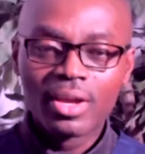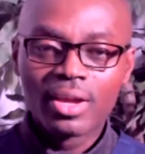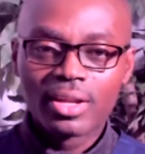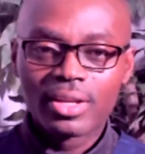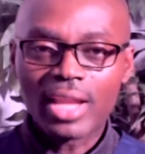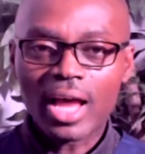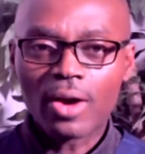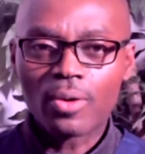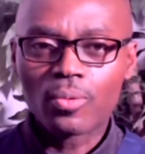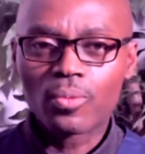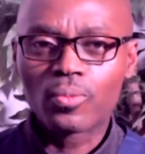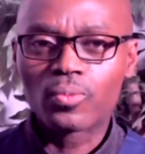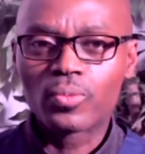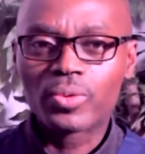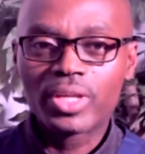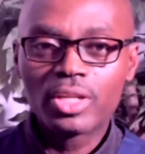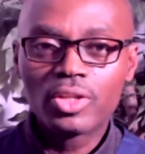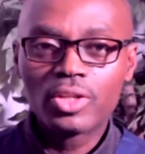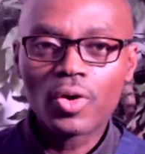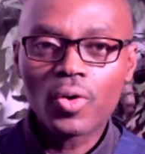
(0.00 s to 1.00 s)
Now,
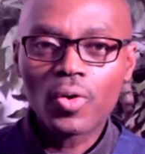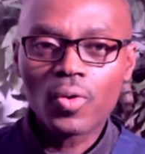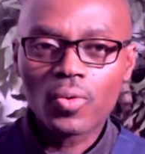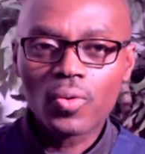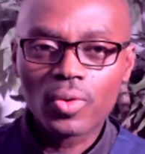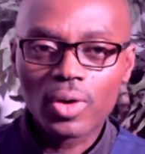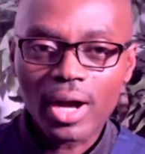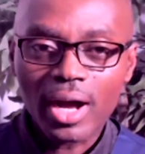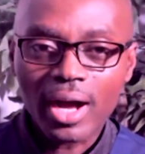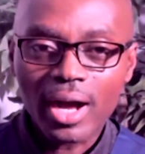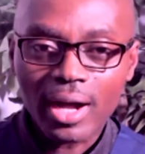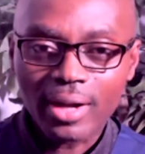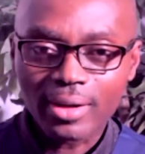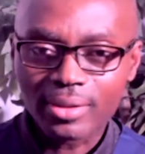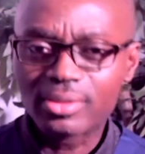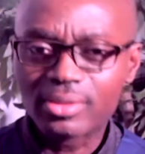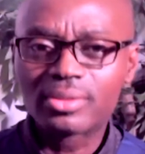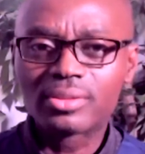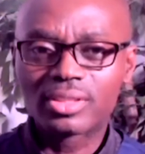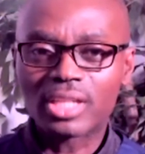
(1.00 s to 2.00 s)
we know
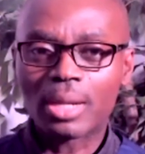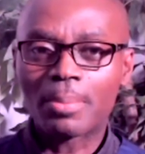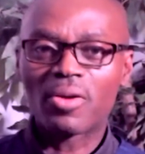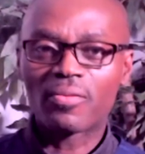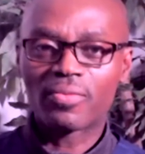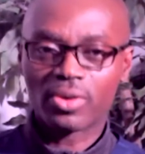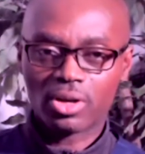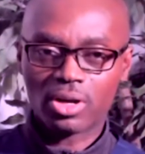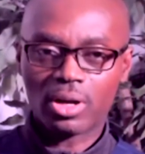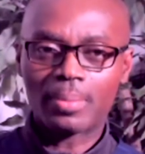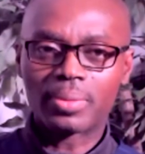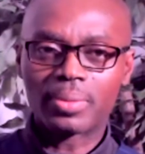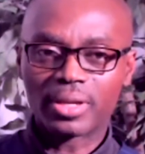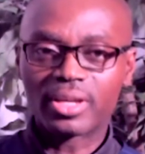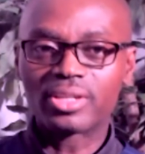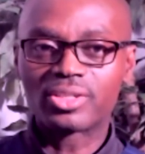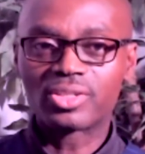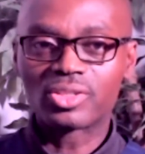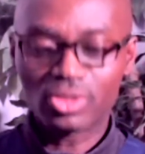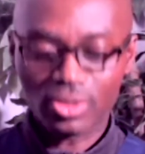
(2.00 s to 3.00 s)
some of the
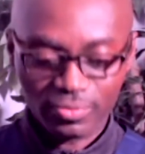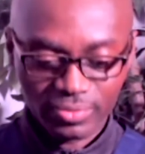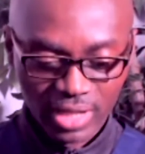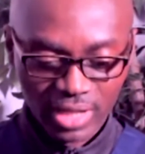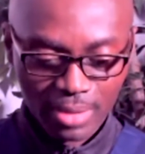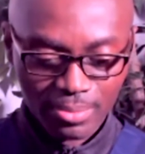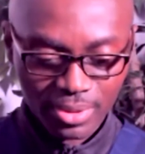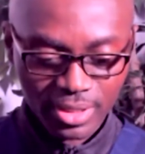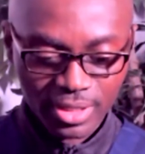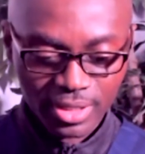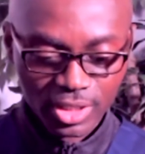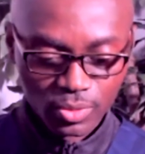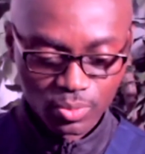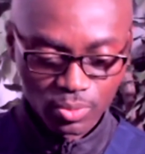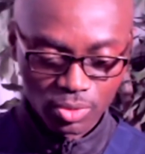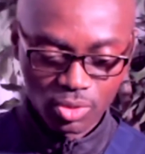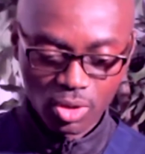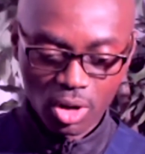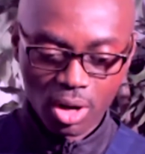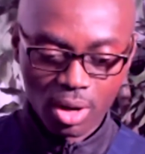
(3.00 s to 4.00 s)
complications of diabetes. We
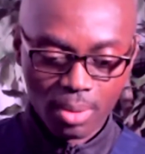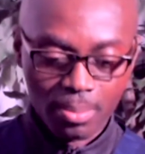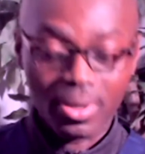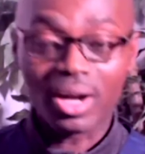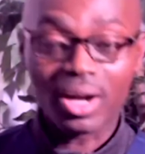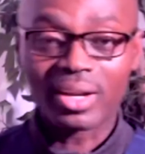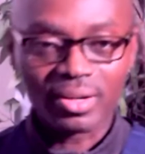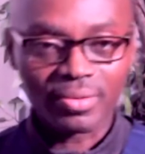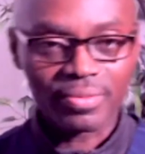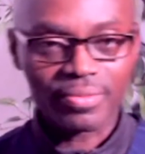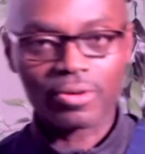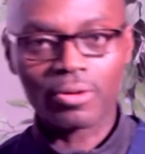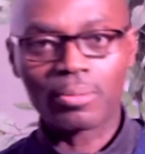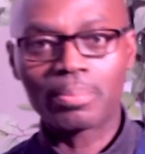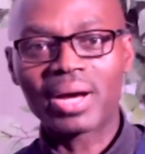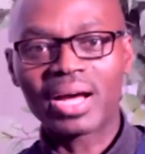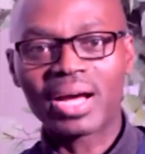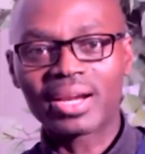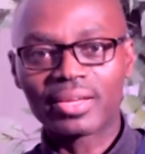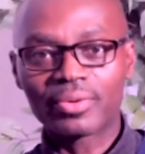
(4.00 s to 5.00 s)
talk about
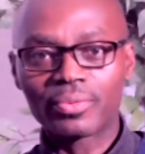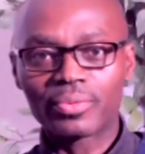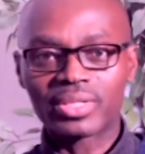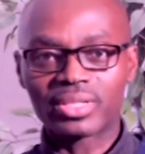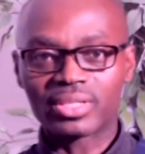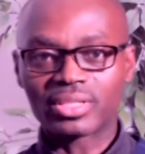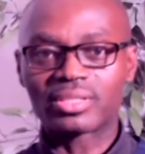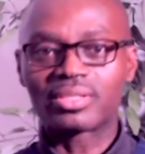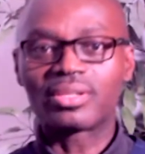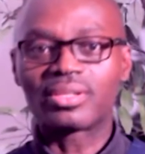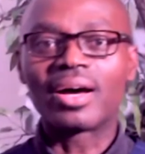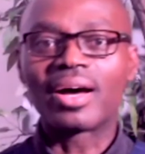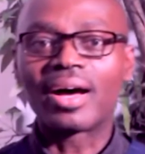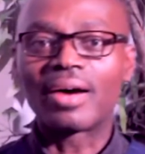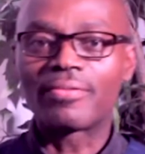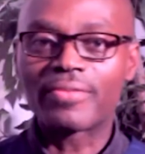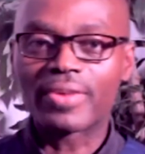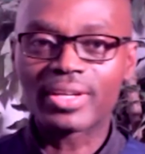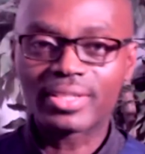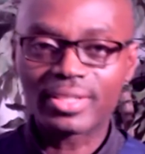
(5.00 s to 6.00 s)
nephropathy, which is
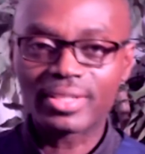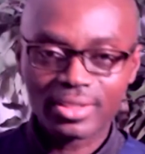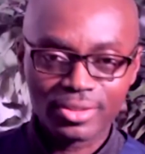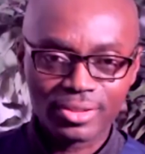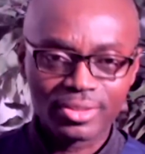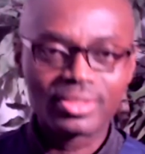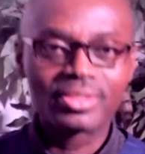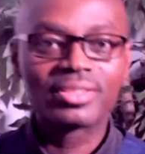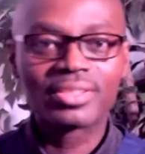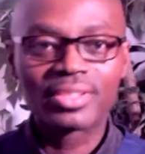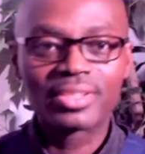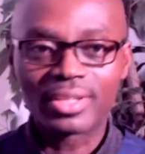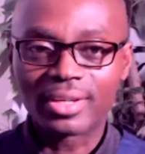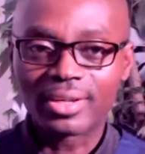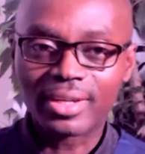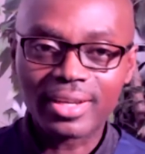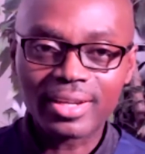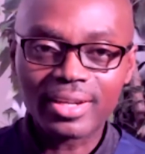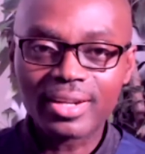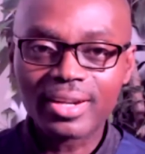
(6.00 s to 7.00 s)
affecting the
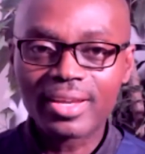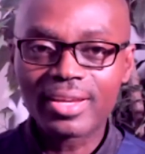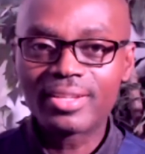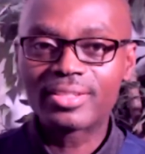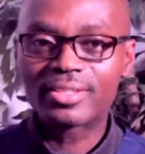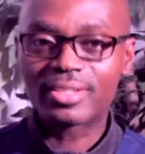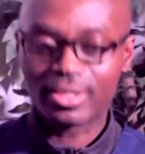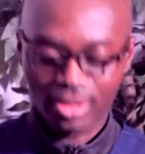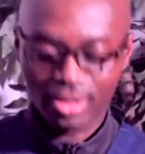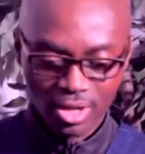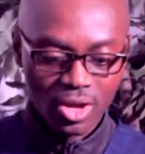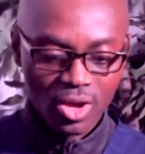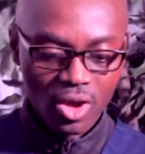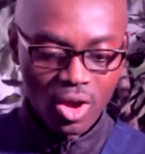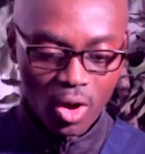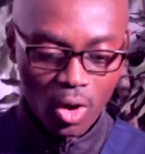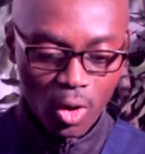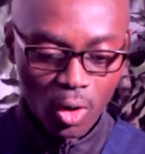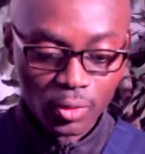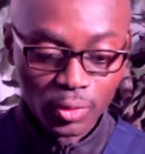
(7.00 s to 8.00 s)
kidneys and
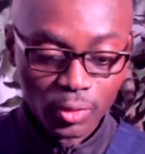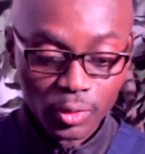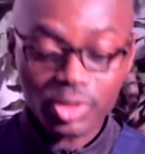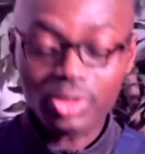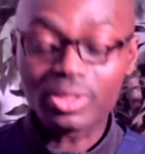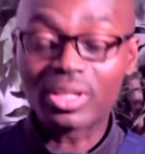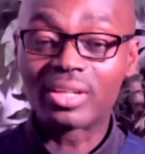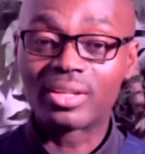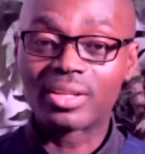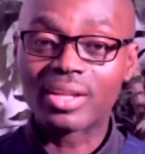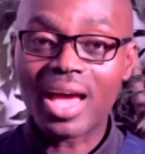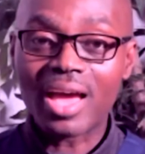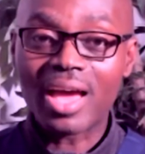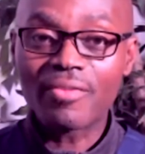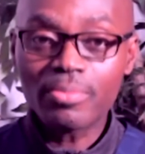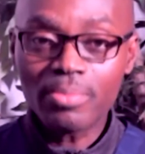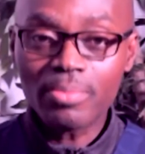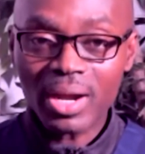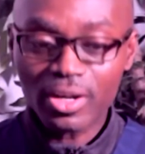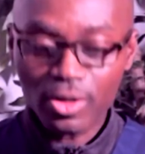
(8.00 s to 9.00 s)
all those, and
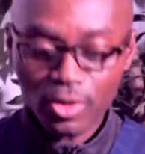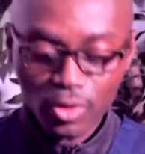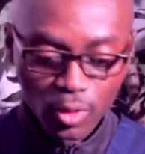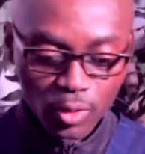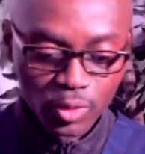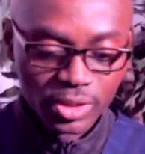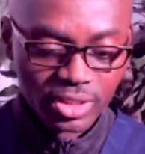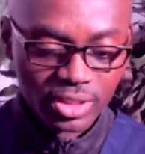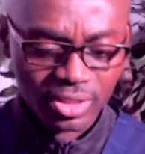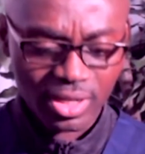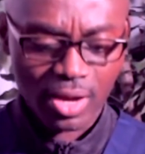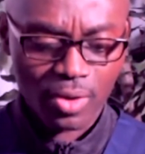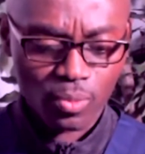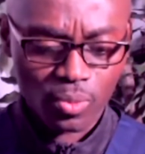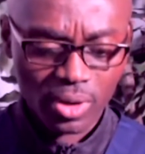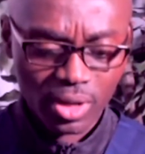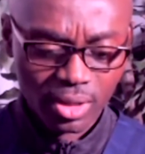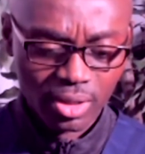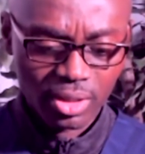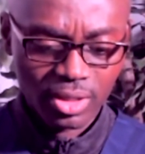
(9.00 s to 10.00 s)
everybody knows a
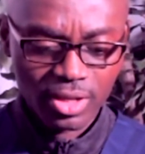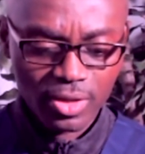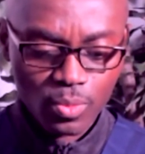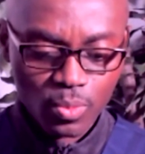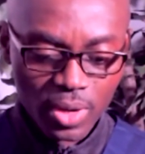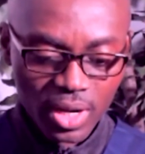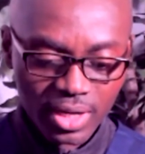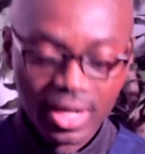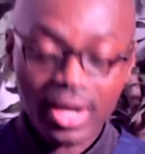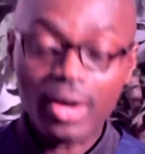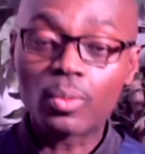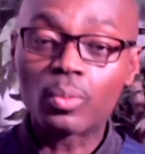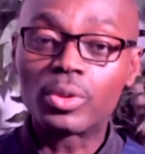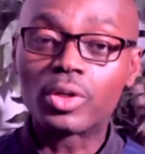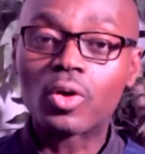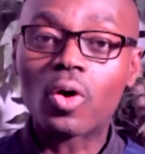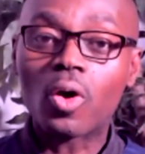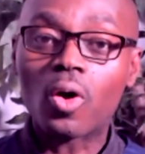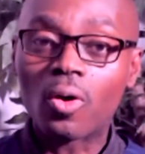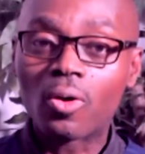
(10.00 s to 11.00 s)
key word that we
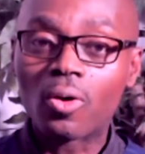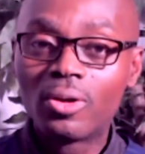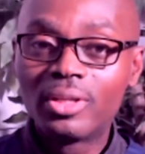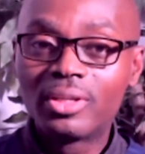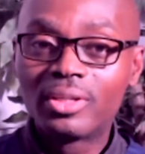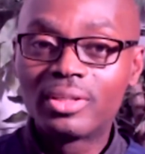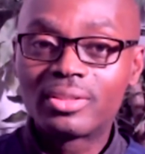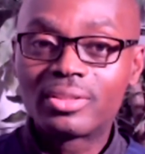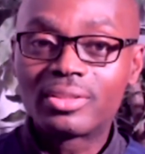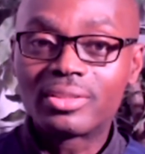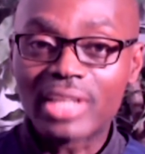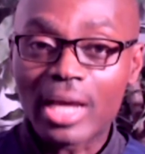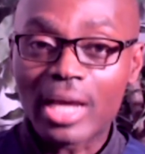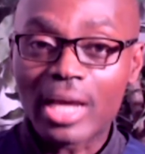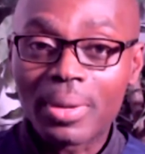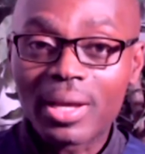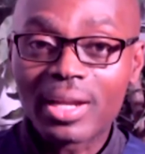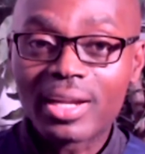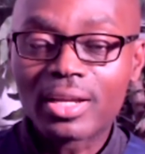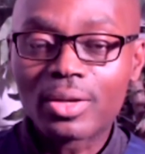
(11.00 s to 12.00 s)
call
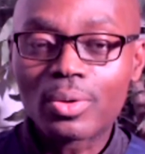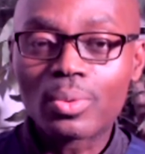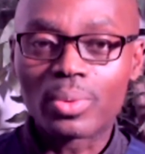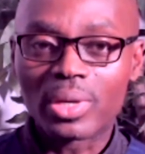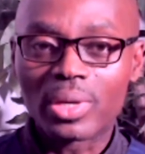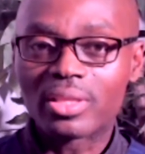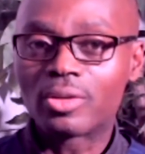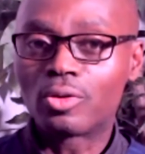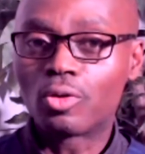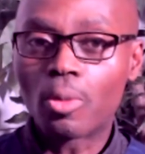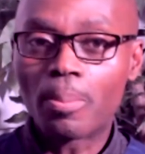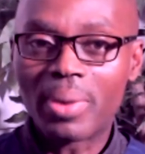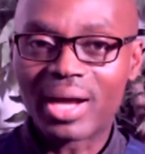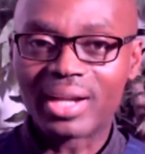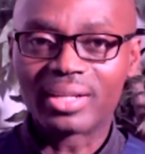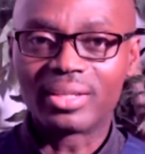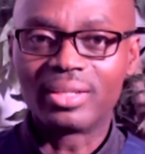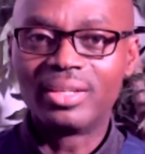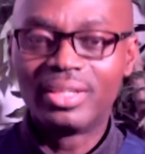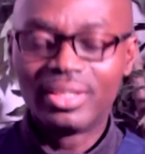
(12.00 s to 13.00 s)
diabetic retinopathy.